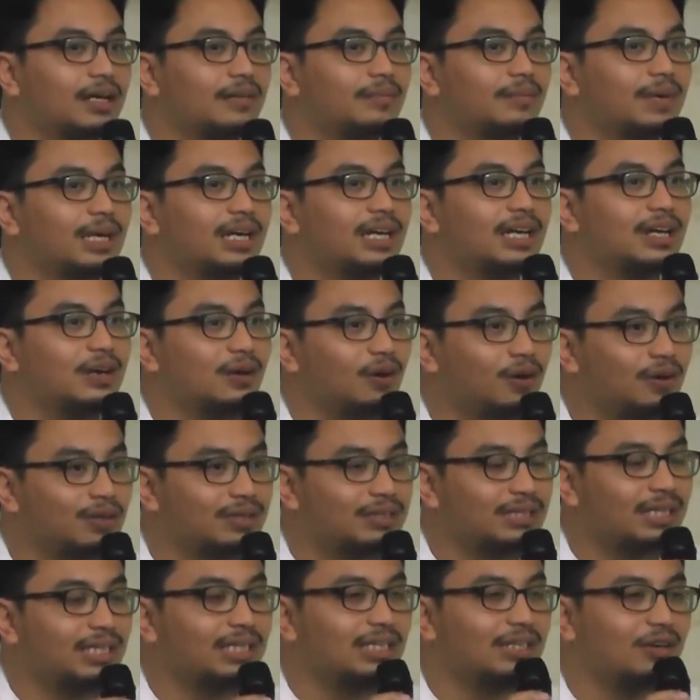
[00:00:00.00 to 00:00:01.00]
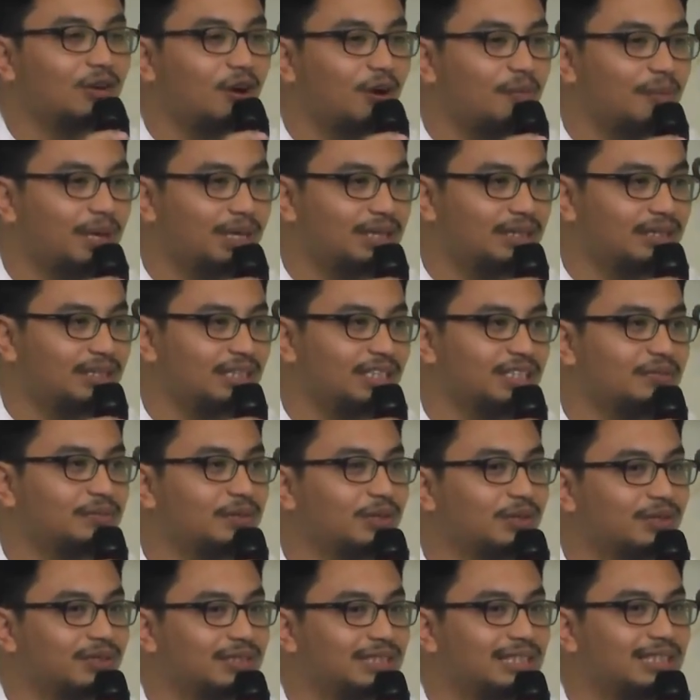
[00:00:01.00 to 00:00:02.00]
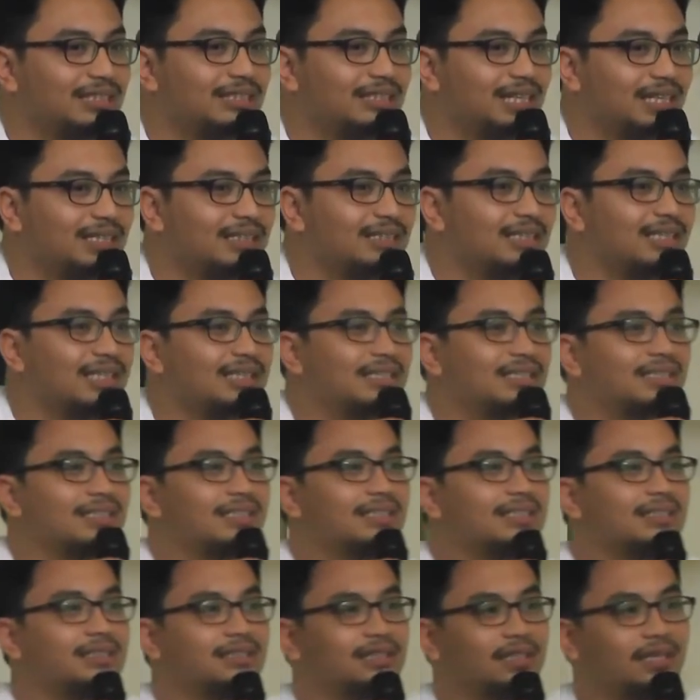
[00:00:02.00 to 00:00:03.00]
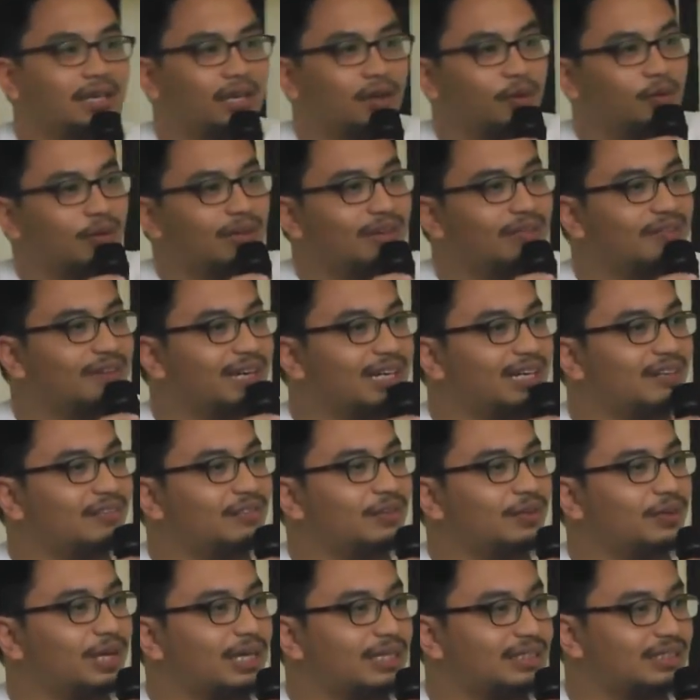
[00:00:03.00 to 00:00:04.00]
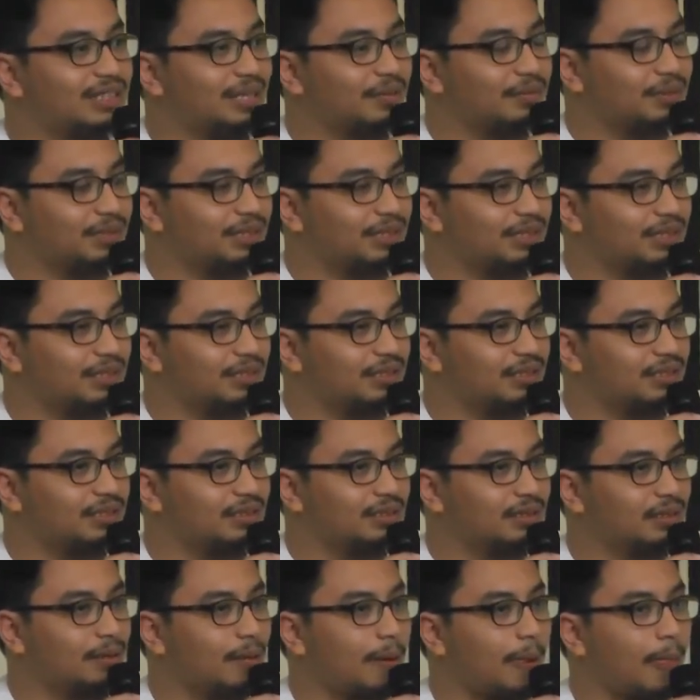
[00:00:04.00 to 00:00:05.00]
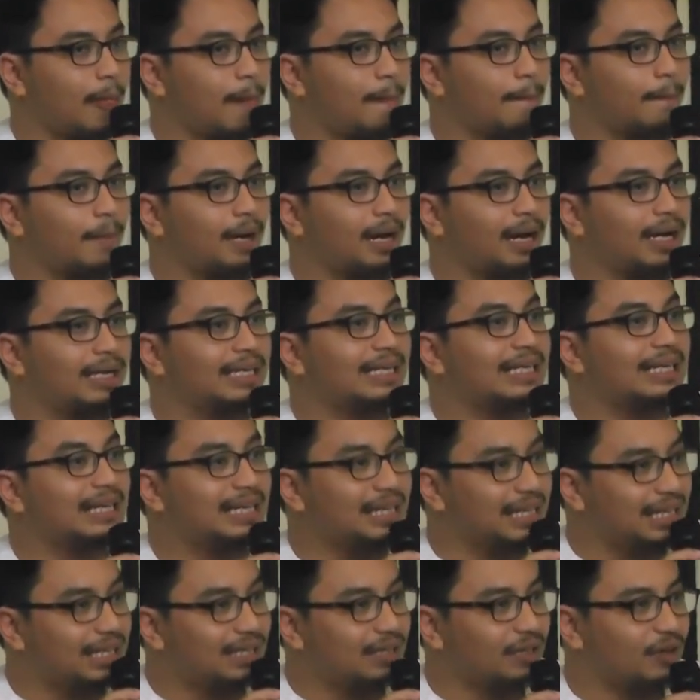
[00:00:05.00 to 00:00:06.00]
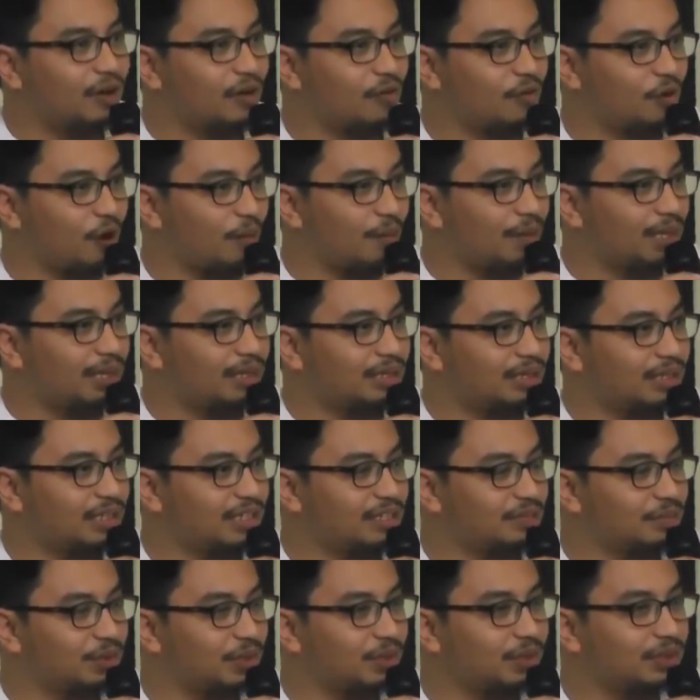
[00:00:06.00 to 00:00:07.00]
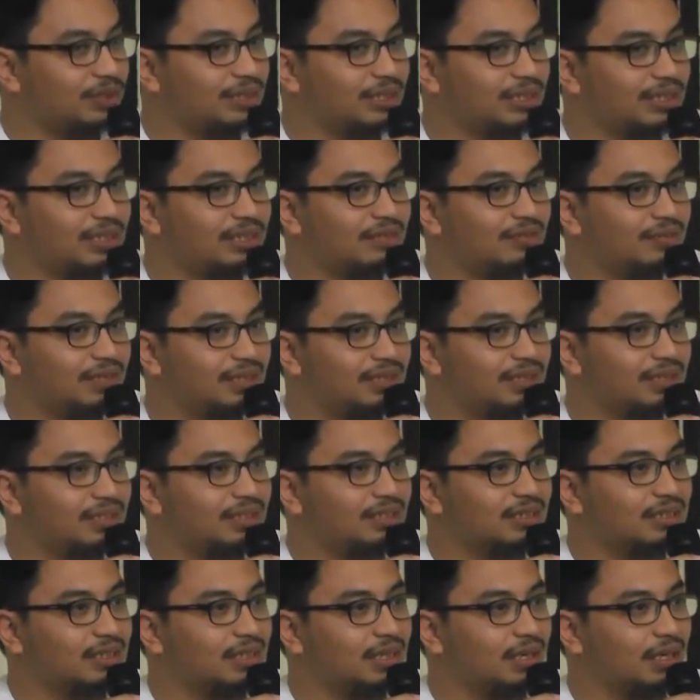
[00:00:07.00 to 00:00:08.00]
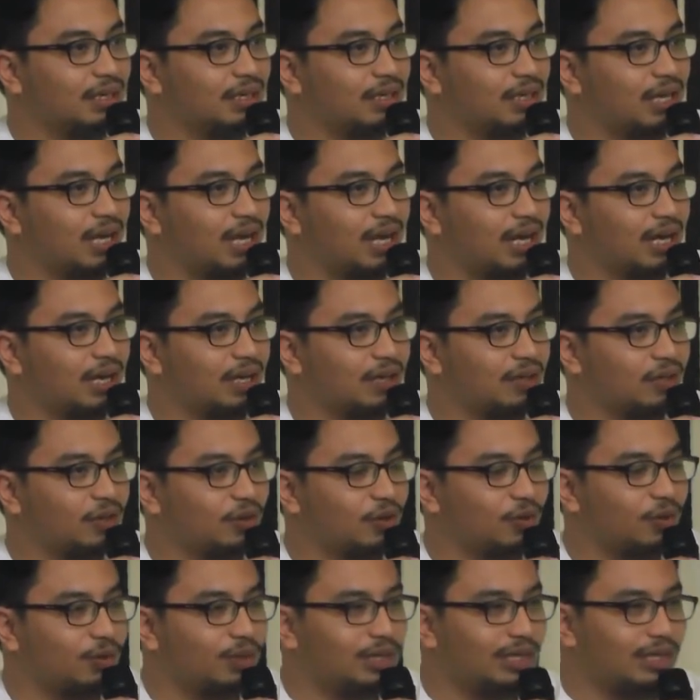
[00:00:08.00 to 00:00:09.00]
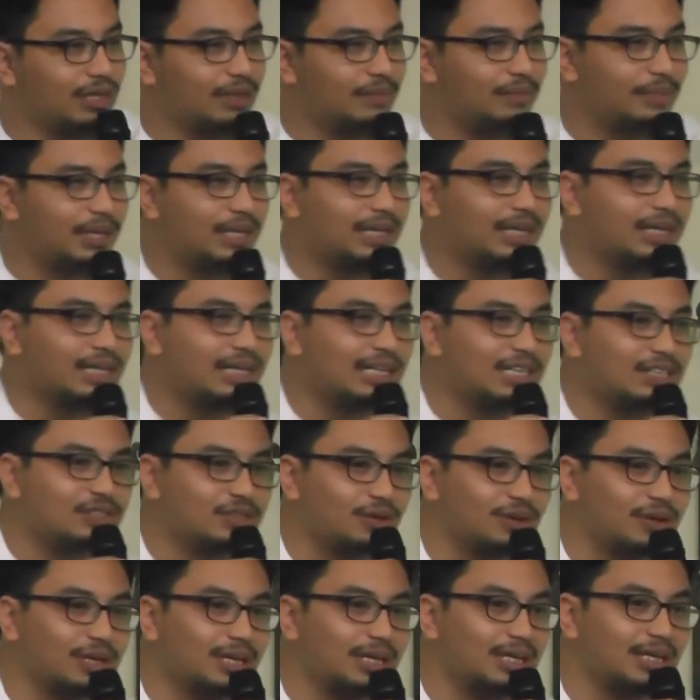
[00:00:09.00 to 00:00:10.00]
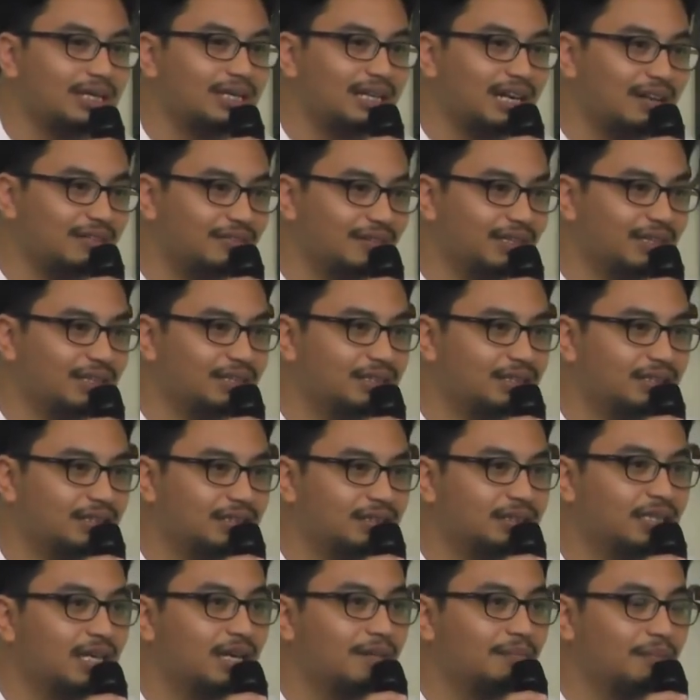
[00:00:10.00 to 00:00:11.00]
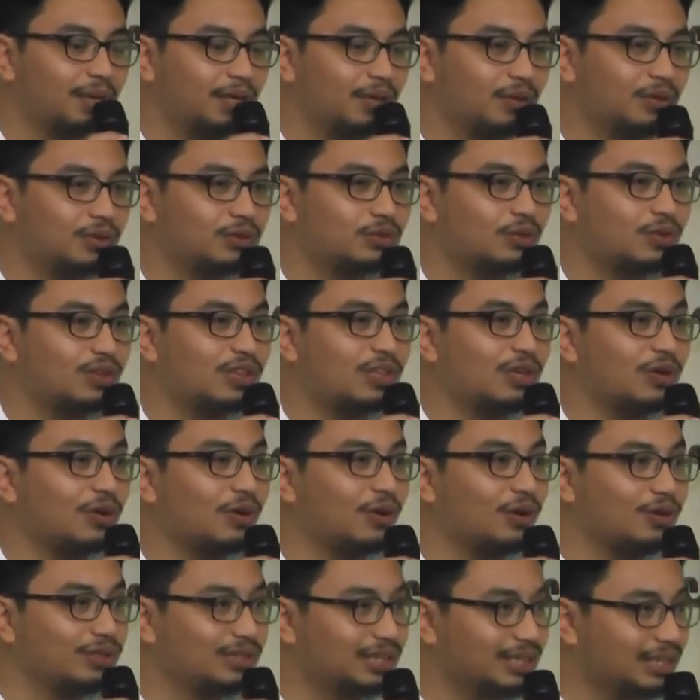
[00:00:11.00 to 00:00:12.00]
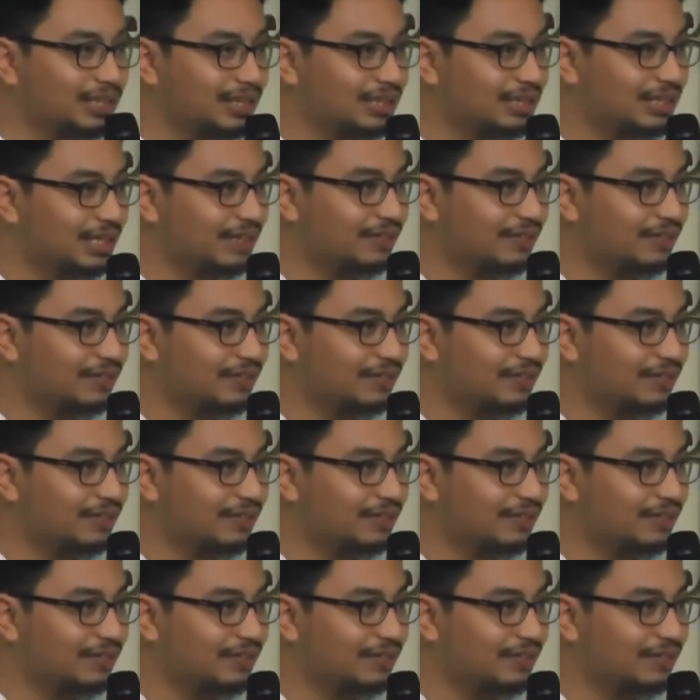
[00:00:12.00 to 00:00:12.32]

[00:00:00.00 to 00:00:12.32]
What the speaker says: but alongside the commentaries, because these translations, with very few exceptions, are in need of commentaries because certain verses are not only making historical references but also theological